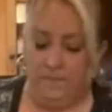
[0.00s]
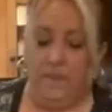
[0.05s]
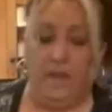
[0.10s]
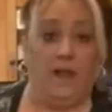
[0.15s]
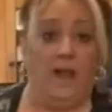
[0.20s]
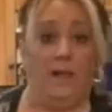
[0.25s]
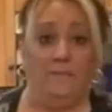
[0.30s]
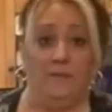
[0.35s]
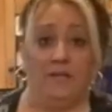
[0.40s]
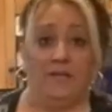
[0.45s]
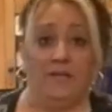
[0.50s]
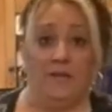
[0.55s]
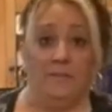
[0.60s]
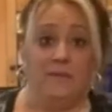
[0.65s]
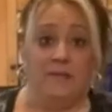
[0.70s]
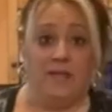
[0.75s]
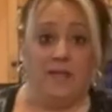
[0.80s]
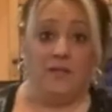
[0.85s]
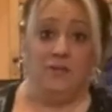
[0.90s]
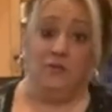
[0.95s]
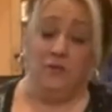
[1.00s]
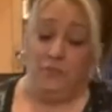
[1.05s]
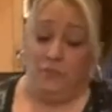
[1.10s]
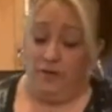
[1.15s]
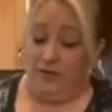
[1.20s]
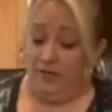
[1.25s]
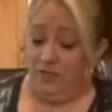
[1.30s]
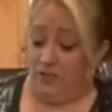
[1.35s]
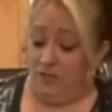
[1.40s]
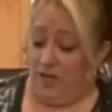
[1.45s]
I'm gonna come and get you and we're
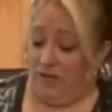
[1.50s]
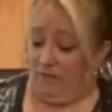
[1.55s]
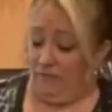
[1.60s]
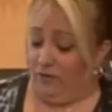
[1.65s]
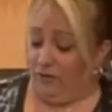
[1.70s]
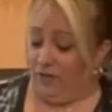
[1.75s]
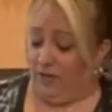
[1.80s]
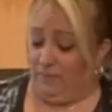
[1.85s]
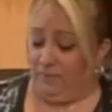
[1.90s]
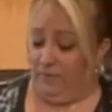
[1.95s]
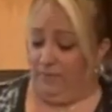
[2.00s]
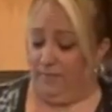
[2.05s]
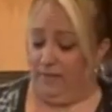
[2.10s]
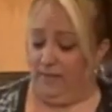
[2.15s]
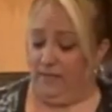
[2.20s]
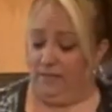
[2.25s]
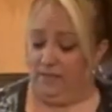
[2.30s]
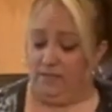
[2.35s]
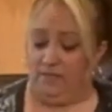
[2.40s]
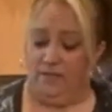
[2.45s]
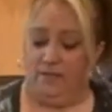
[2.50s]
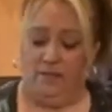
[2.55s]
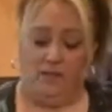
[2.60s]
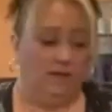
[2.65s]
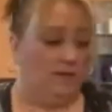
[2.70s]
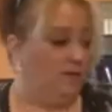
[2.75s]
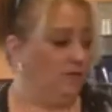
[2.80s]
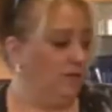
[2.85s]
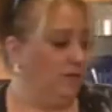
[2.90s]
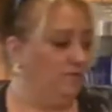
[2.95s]
gonna check for a couple minutes and
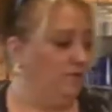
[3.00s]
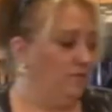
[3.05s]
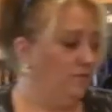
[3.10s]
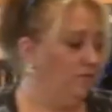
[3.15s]
I'll give you the